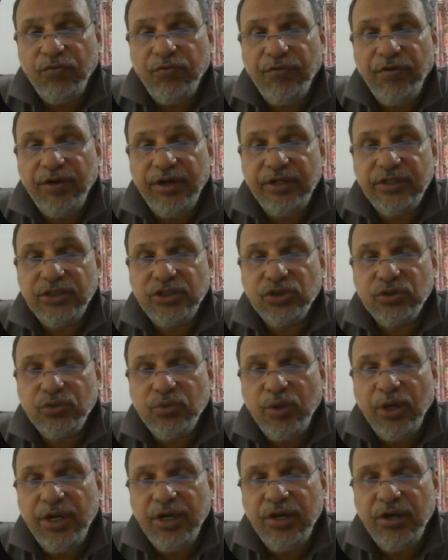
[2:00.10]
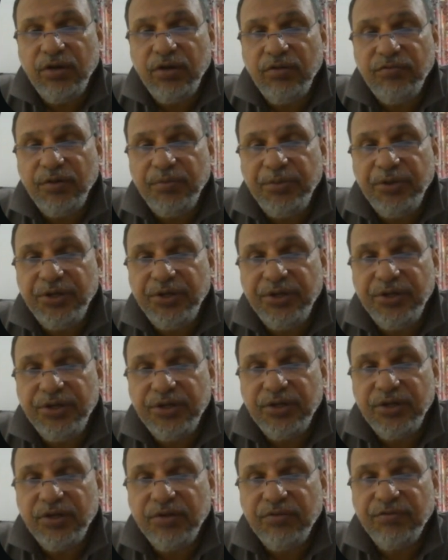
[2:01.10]
find the square of the
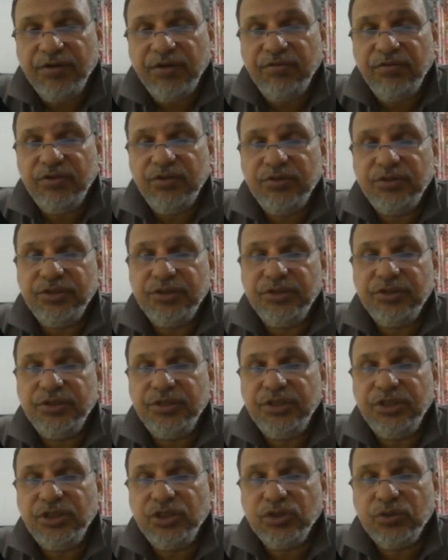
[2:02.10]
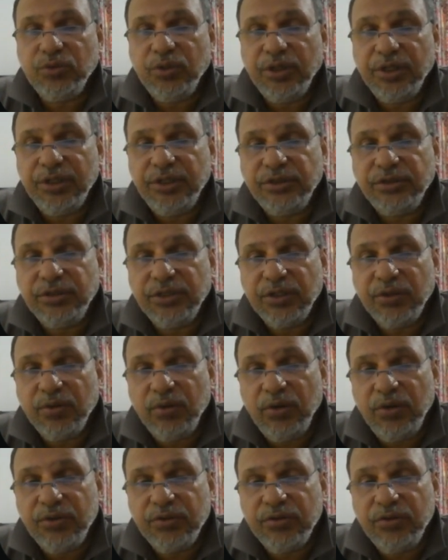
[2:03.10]
period of revolution, t square is
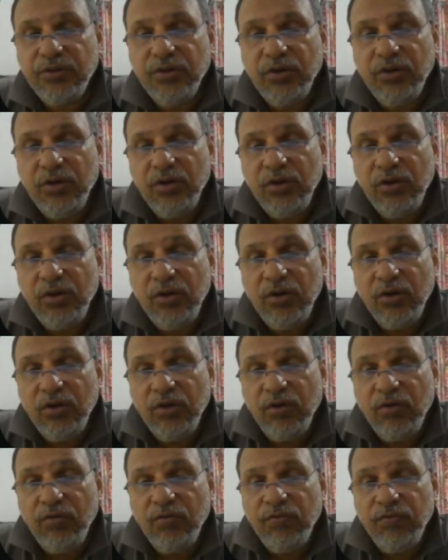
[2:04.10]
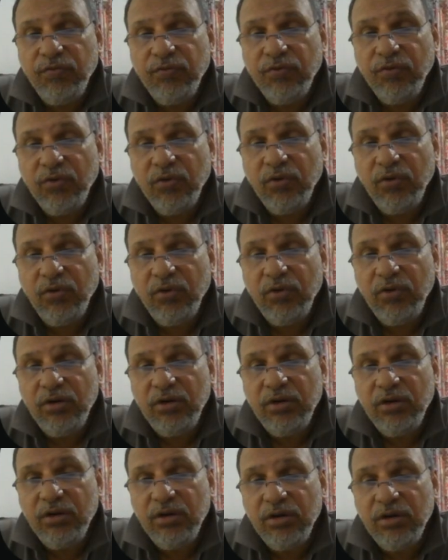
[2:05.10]
equal to
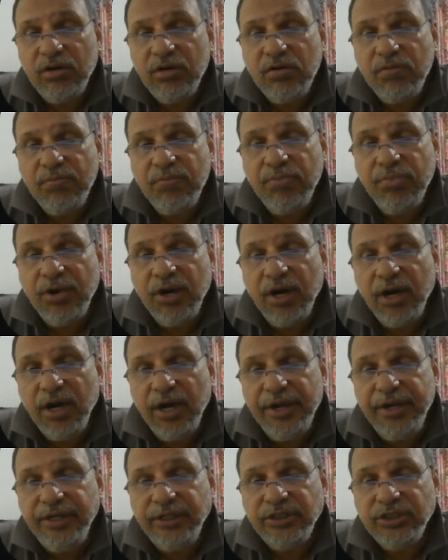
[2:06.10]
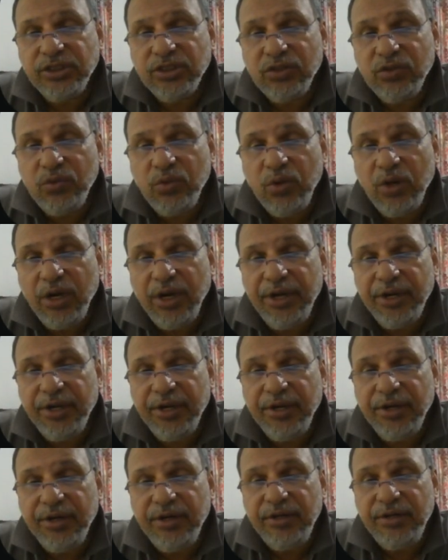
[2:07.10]
4 pi
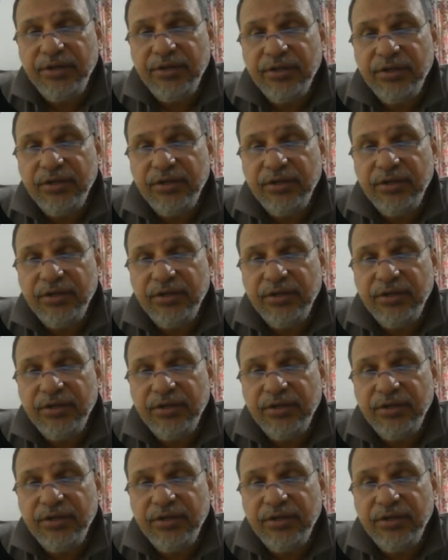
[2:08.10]
squared